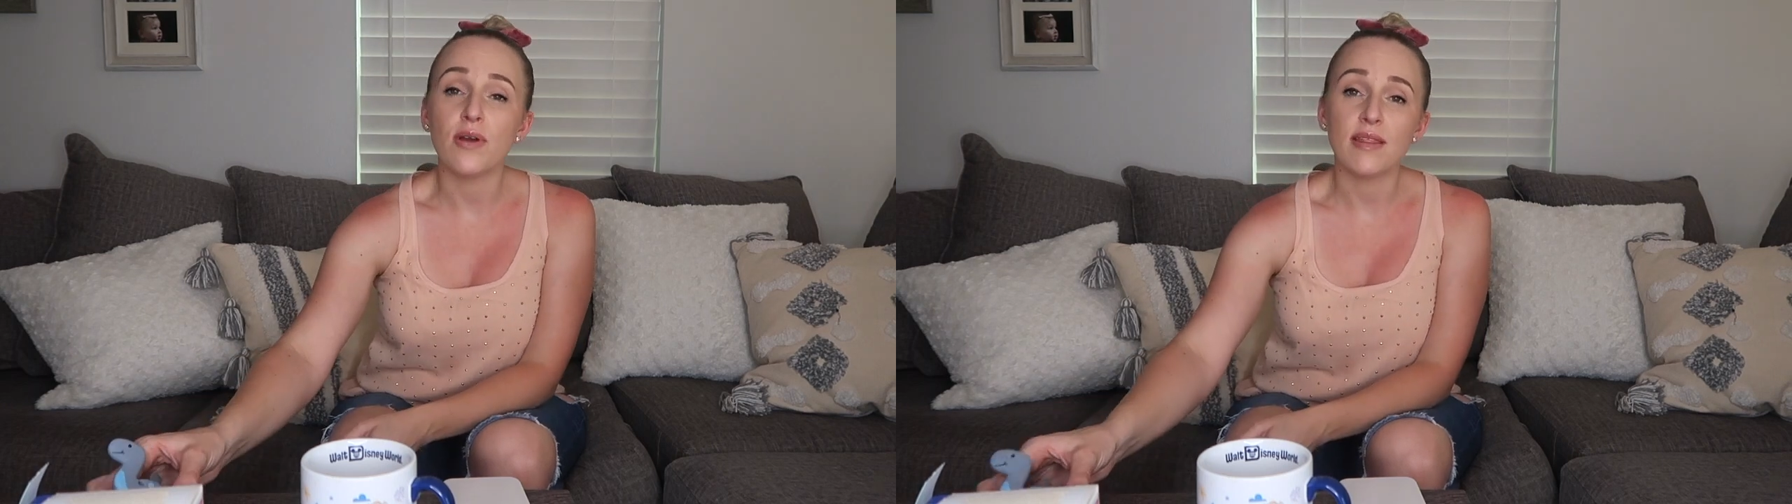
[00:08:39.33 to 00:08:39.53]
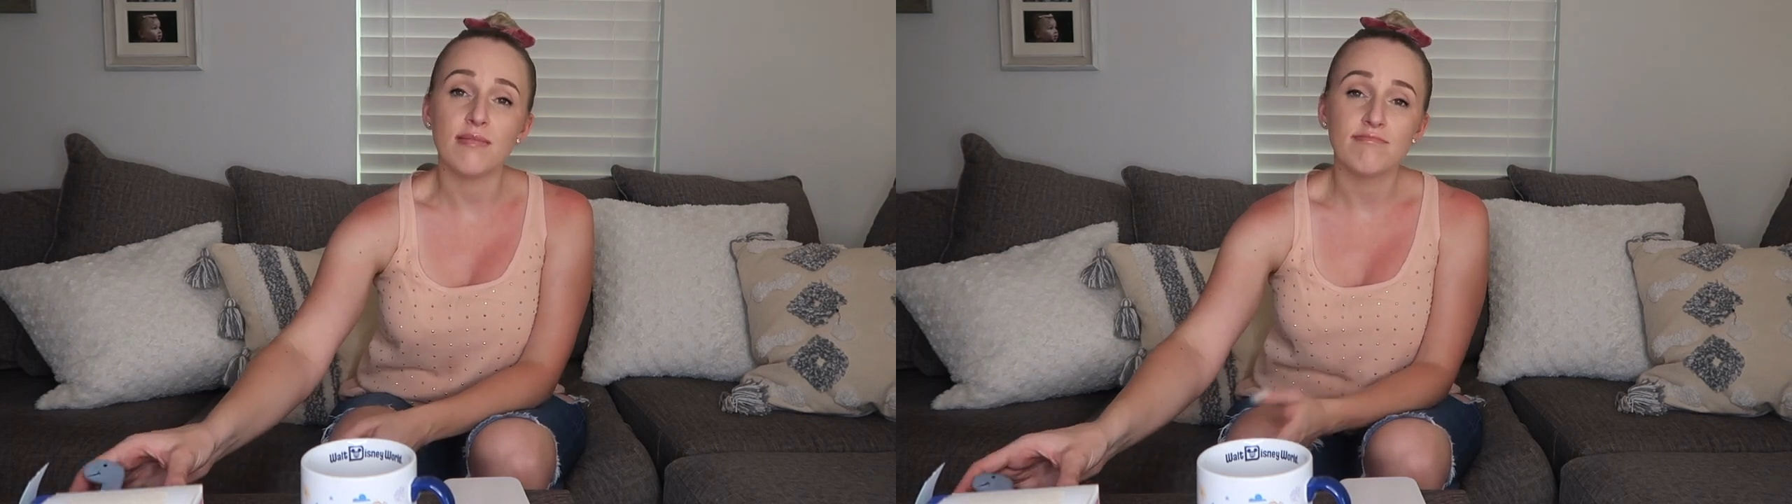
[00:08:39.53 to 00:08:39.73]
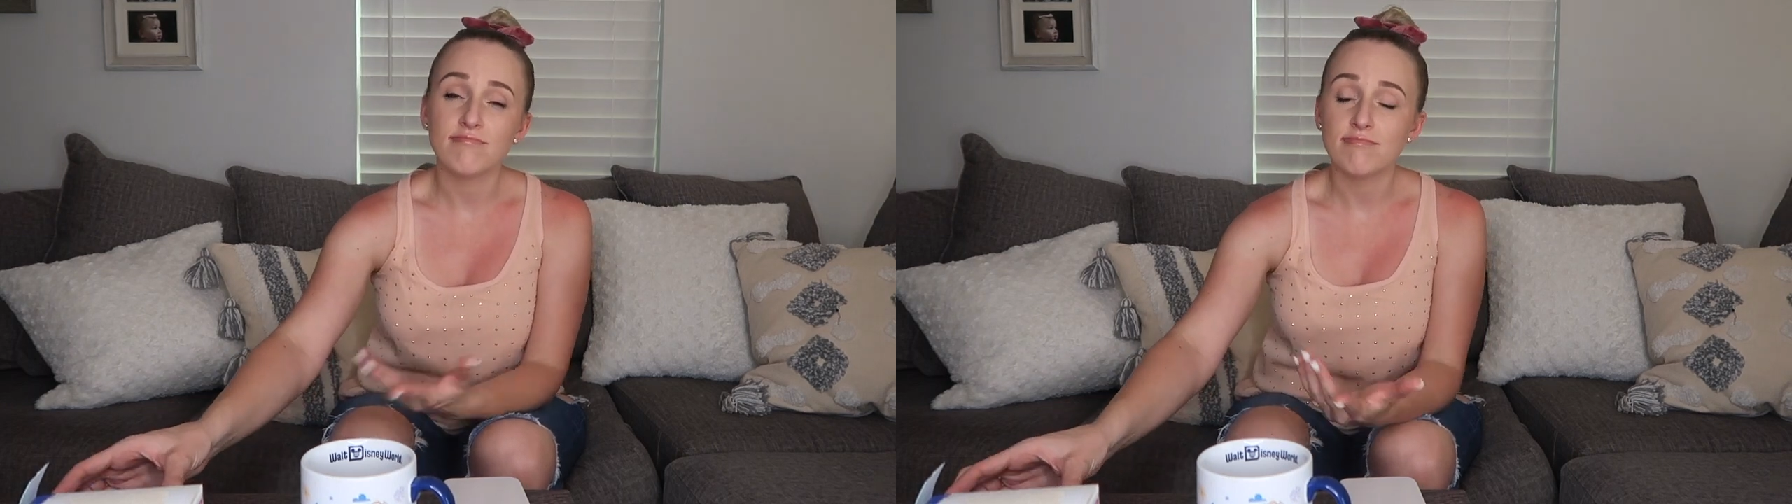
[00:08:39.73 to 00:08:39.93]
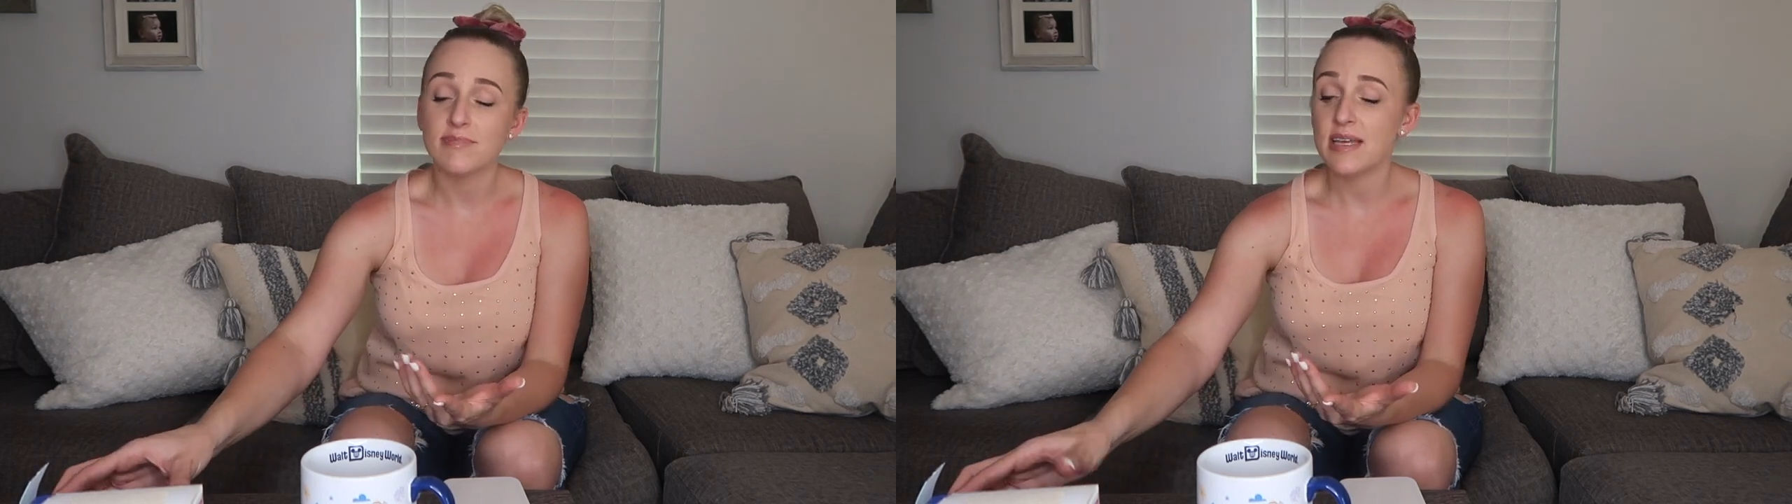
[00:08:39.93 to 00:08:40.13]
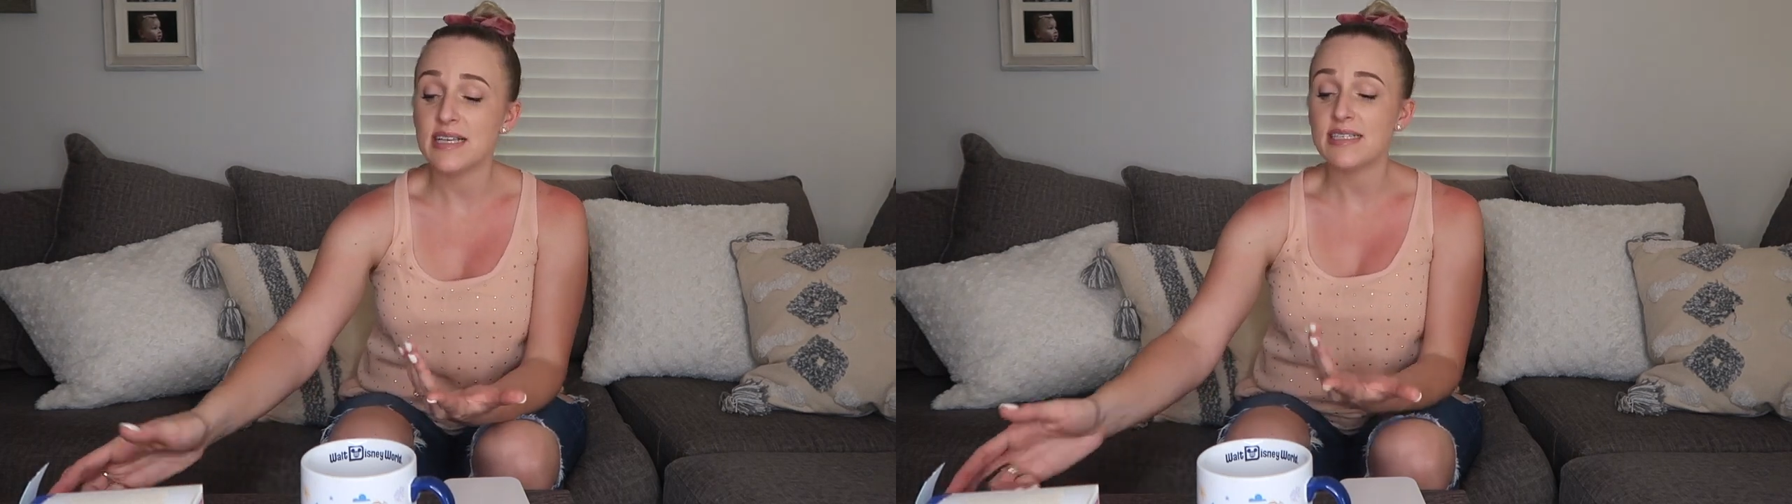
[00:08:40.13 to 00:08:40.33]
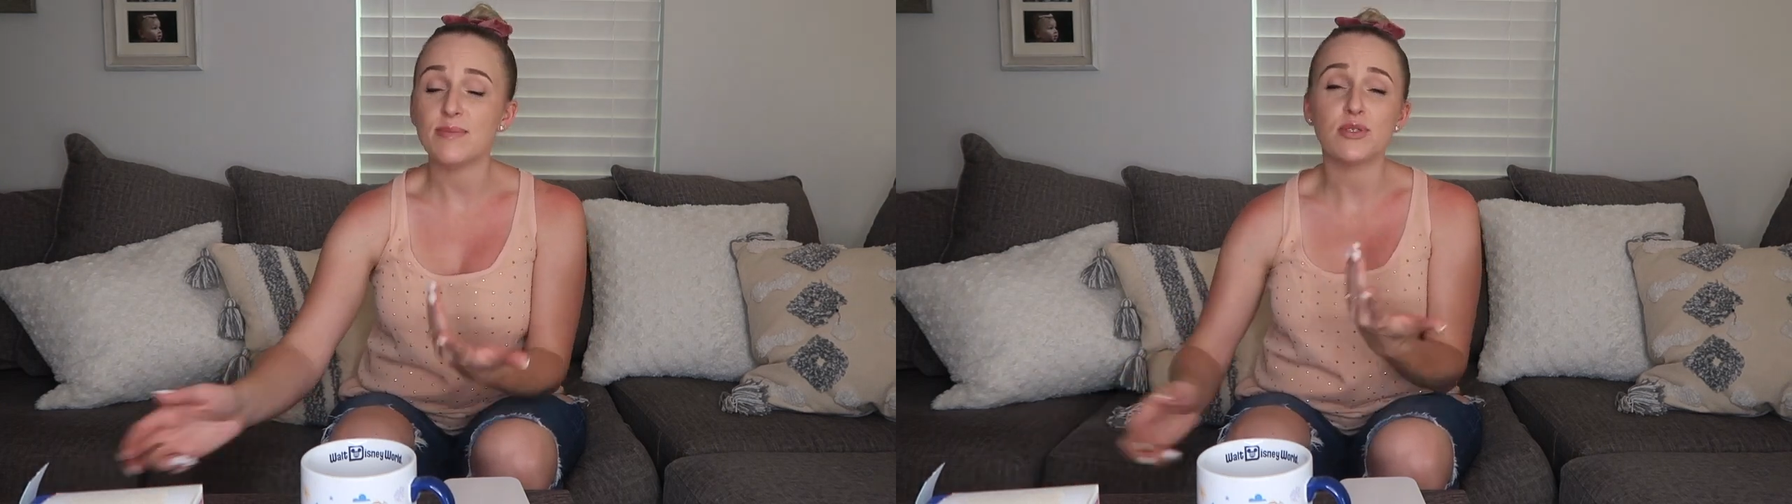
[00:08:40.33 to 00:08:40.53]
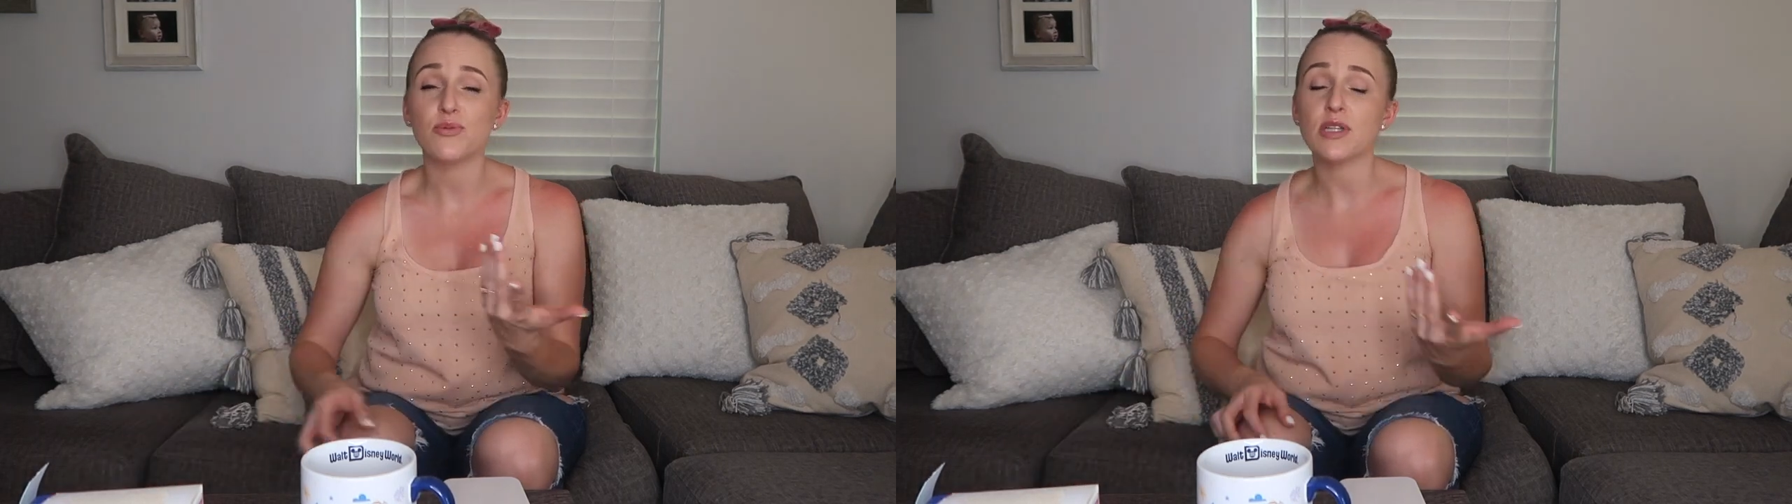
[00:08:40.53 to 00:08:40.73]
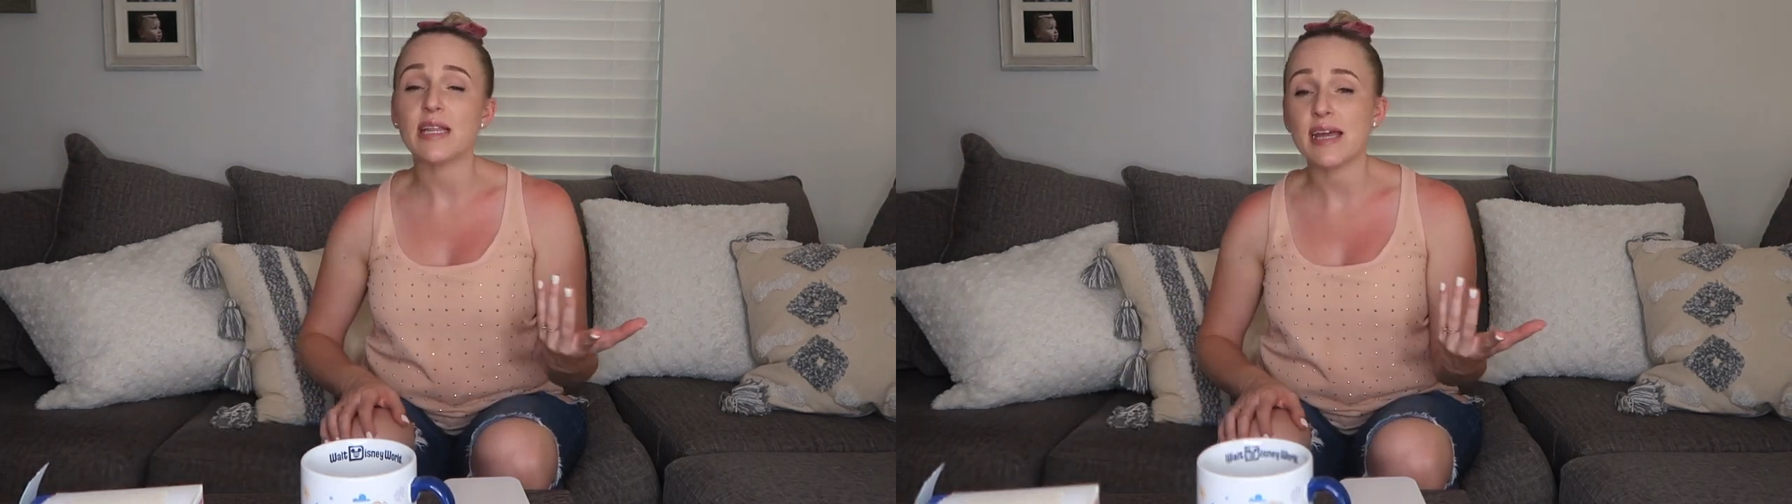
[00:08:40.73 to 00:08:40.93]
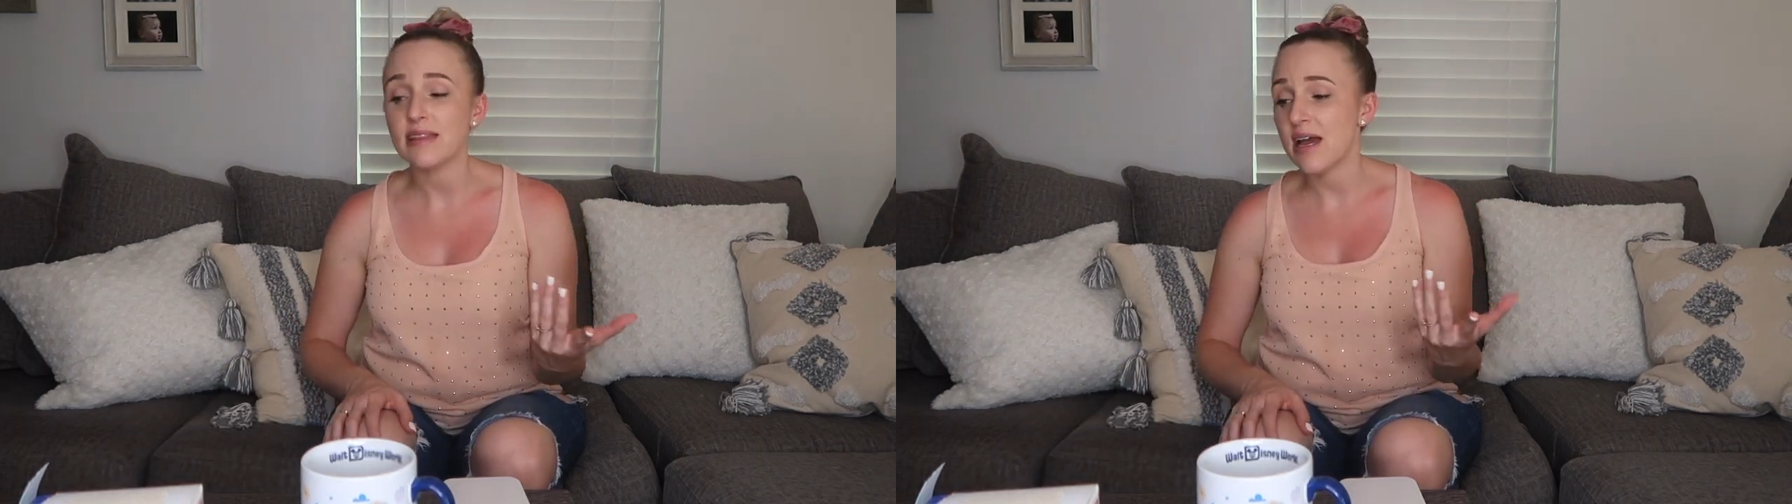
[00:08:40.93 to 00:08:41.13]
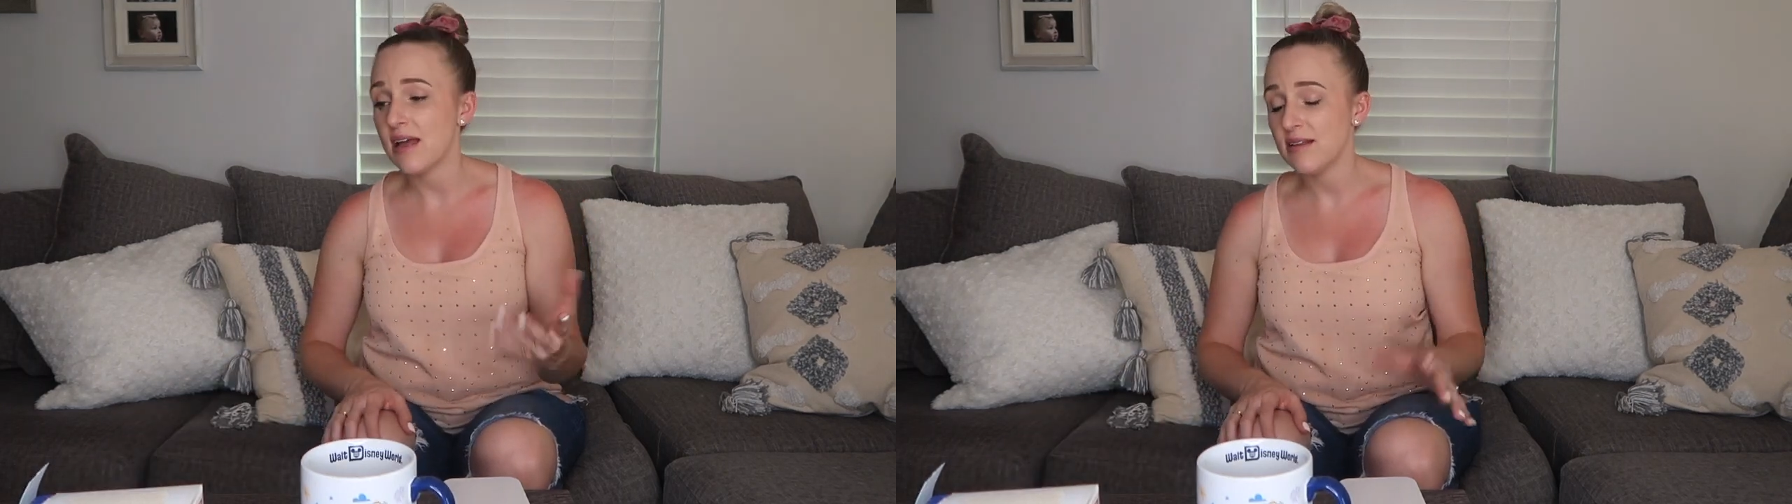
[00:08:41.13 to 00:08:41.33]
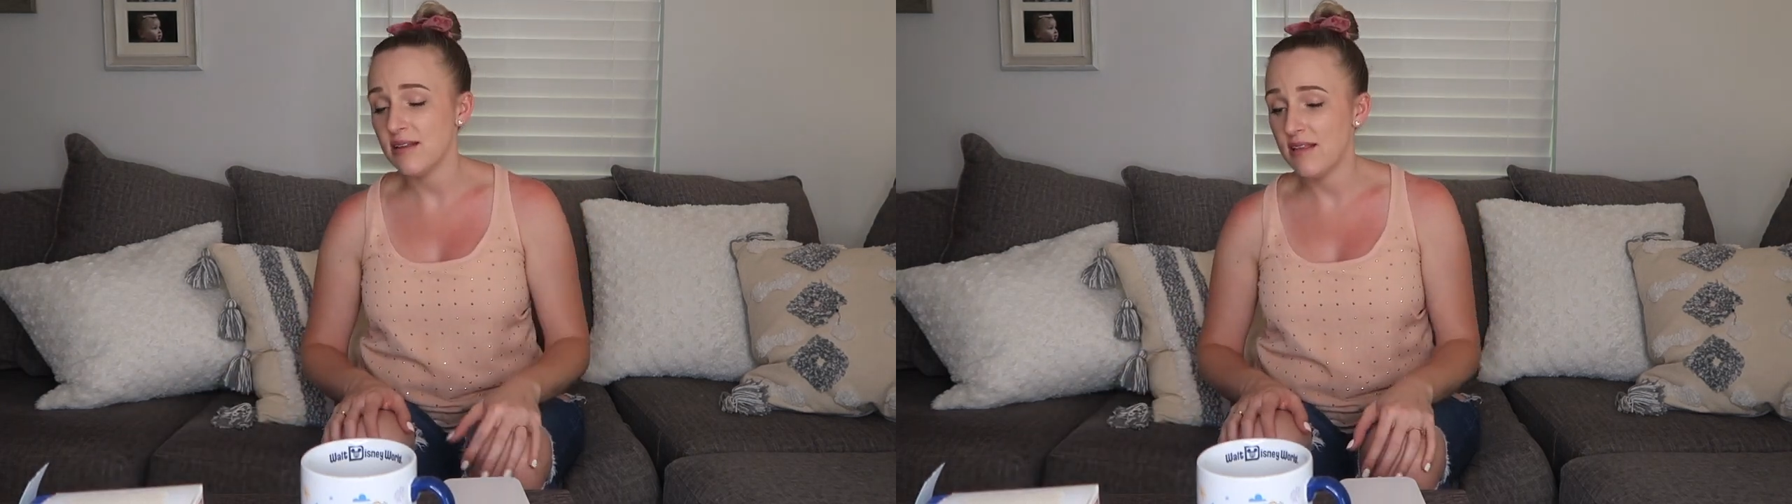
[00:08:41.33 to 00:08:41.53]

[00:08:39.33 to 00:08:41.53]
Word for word: And he seems to really like that